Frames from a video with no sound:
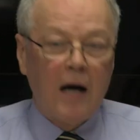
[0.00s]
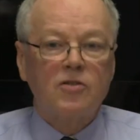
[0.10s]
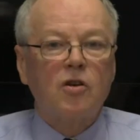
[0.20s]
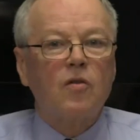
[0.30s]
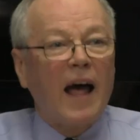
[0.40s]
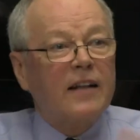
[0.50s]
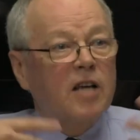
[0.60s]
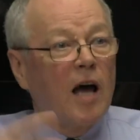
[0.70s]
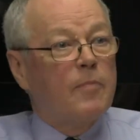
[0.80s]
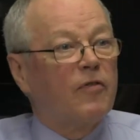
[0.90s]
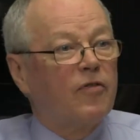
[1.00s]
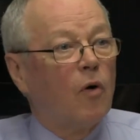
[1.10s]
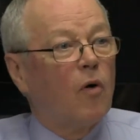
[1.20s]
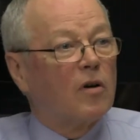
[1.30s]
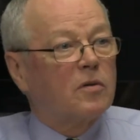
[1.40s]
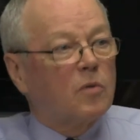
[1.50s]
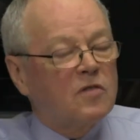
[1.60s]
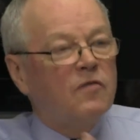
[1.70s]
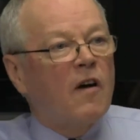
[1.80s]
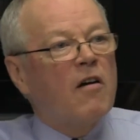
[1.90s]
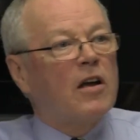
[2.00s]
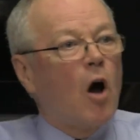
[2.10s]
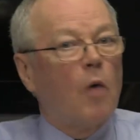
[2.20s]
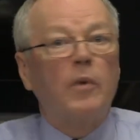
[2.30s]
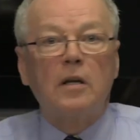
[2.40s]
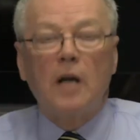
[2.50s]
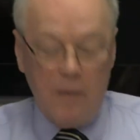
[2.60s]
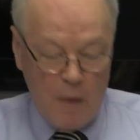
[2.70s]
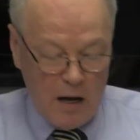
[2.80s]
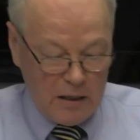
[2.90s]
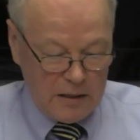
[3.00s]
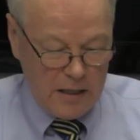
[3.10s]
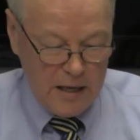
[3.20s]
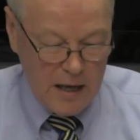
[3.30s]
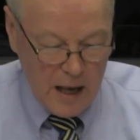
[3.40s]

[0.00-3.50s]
So that type of thought was very common among the